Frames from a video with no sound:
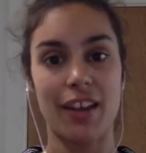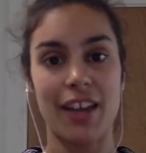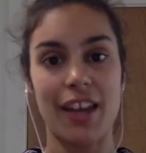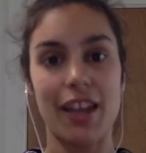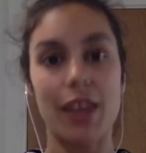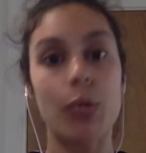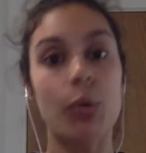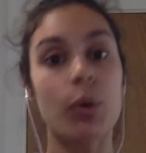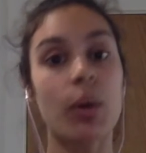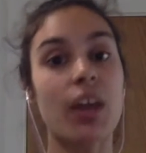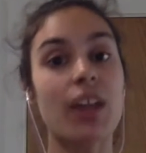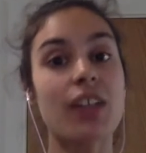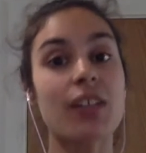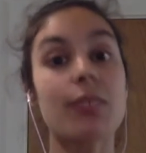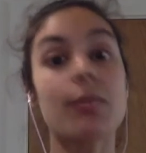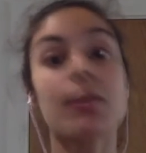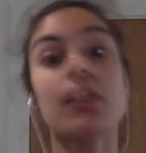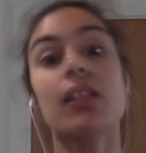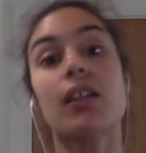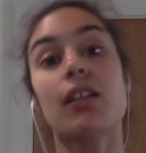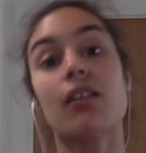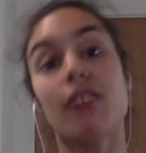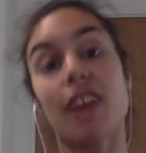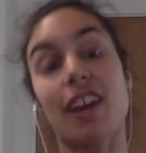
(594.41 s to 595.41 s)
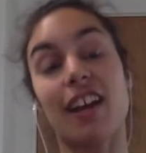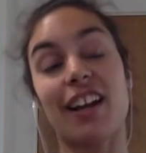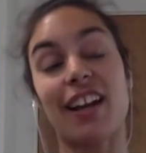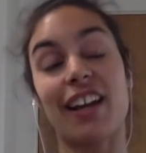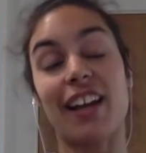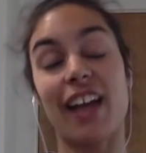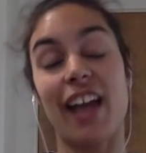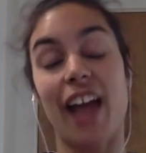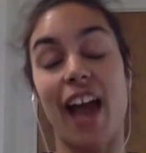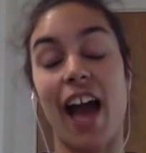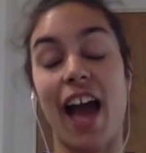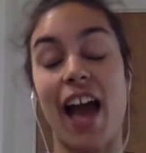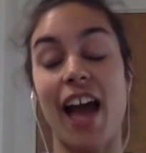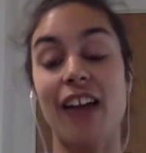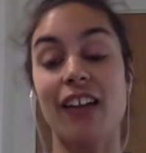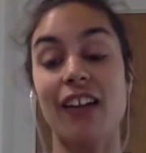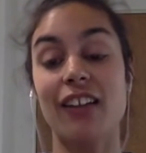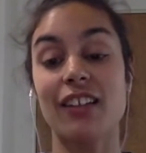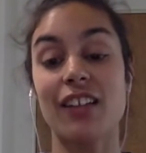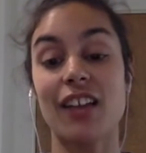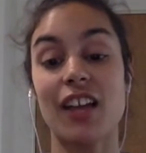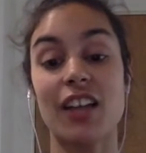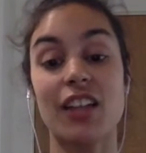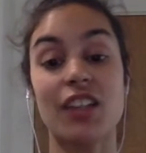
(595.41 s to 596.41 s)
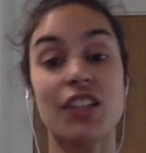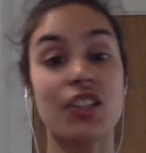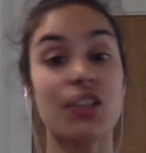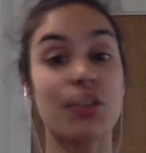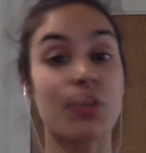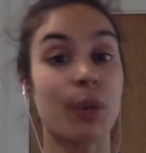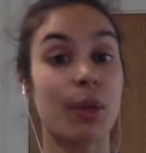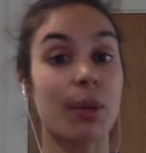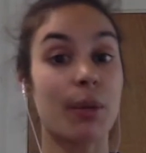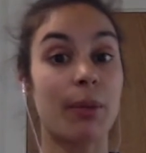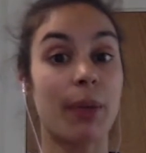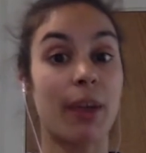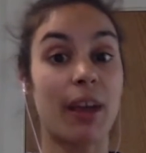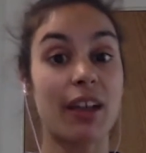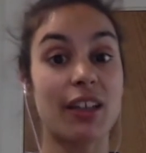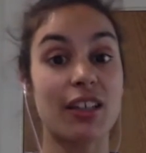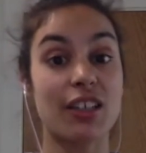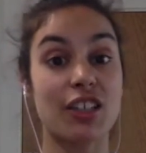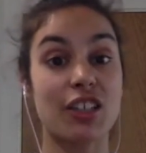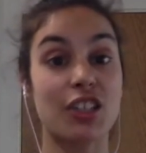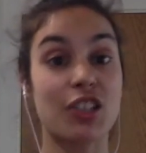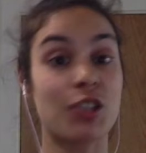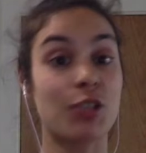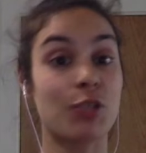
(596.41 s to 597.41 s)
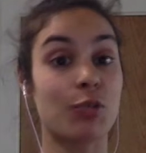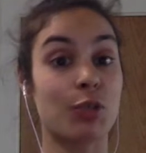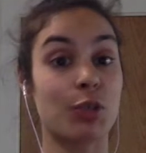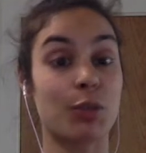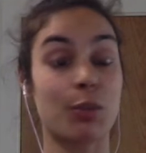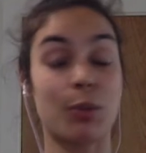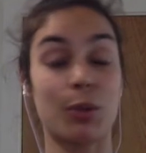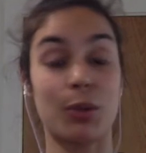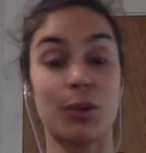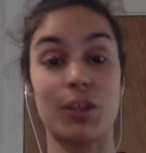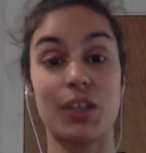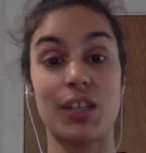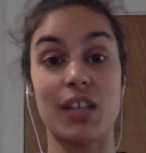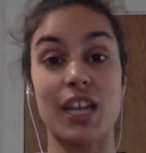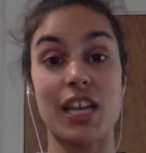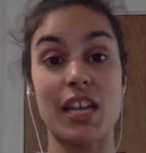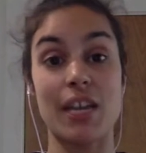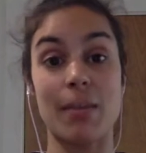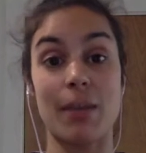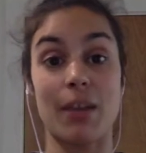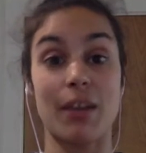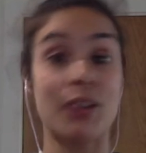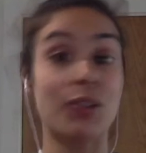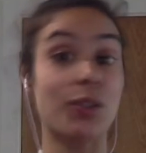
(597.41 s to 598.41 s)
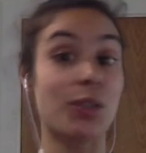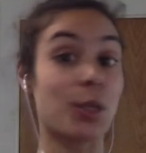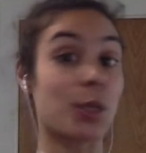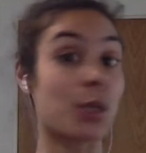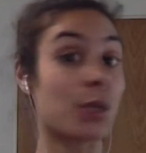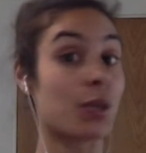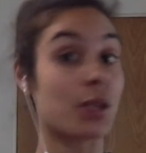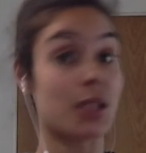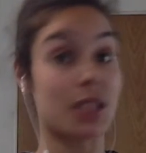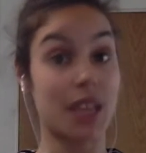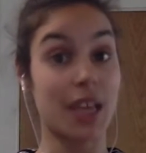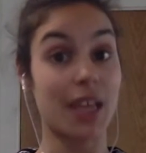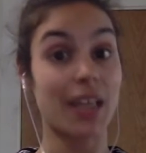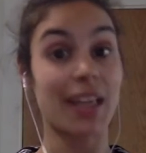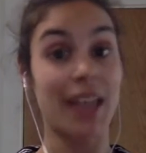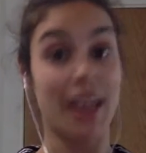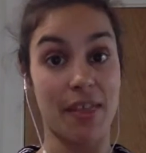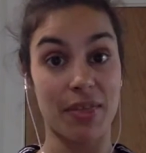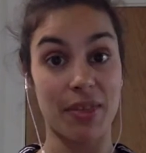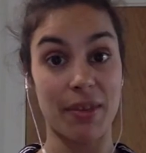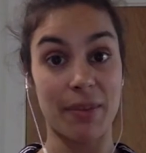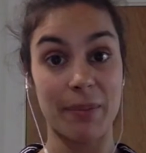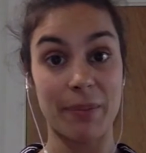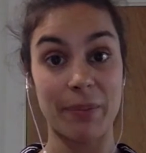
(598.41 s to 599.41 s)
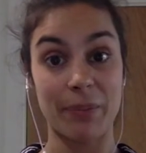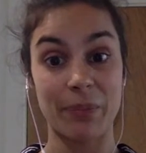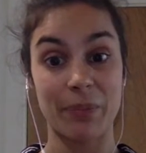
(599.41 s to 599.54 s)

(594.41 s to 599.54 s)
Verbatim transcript: It will get to me directly and I do my best to respond to emails as soon as I get them.